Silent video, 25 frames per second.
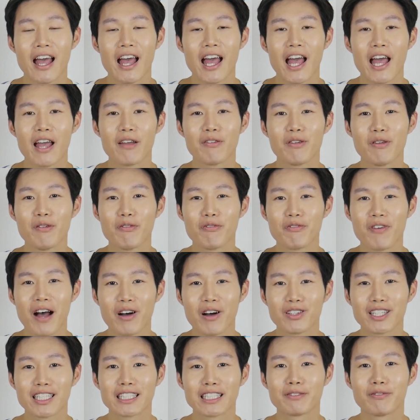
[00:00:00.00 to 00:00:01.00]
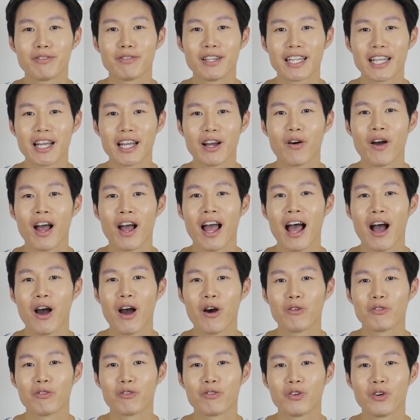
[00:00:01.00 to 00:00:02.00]
If you found this video
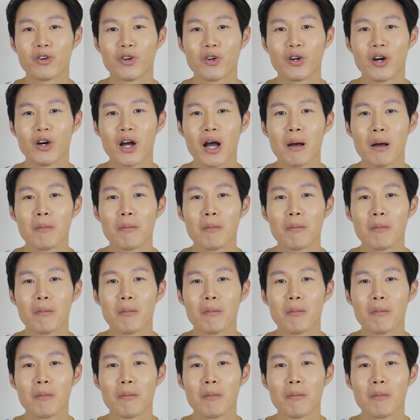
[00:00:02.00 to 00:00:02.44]
helpful,